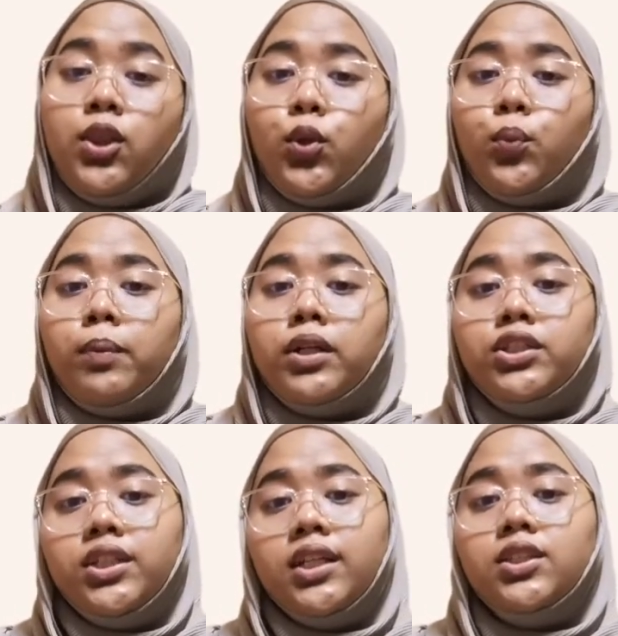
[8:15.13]
to
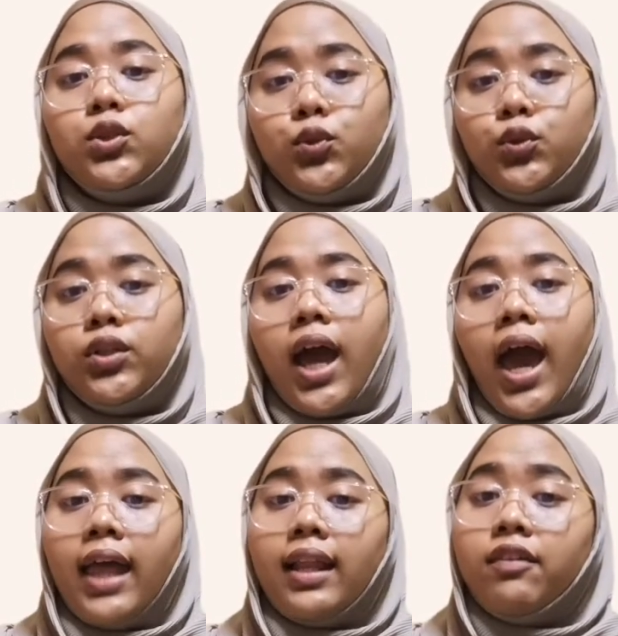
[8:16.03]
purchase goods
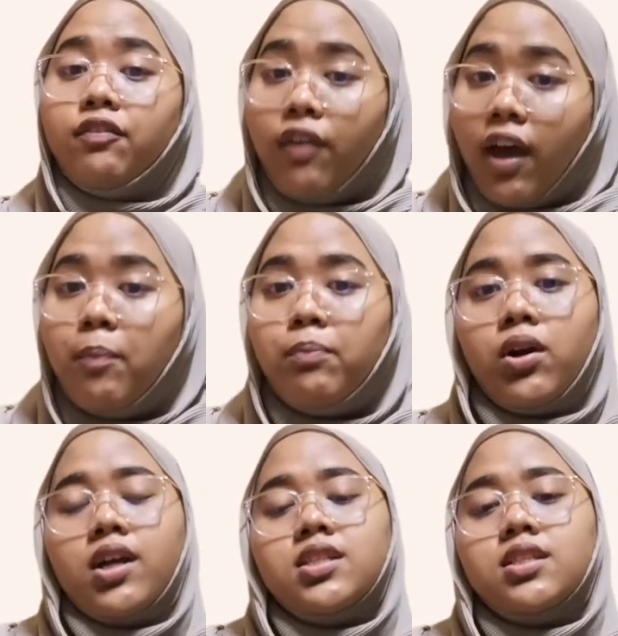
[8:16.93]
at a fair
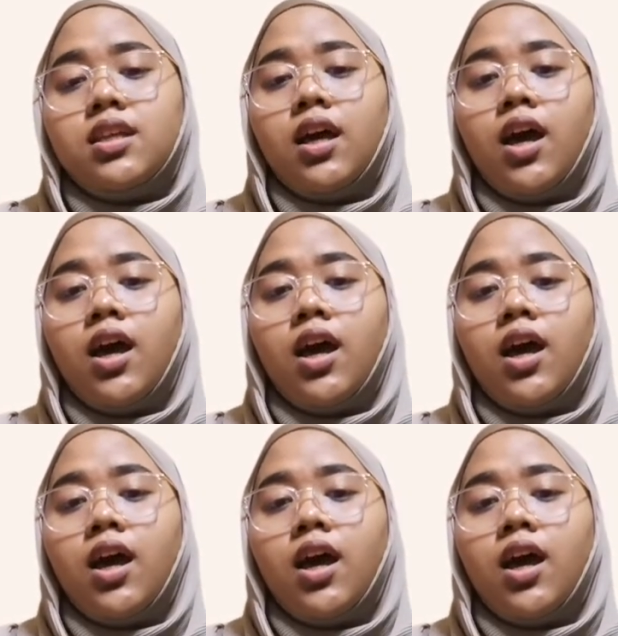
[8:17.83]
price.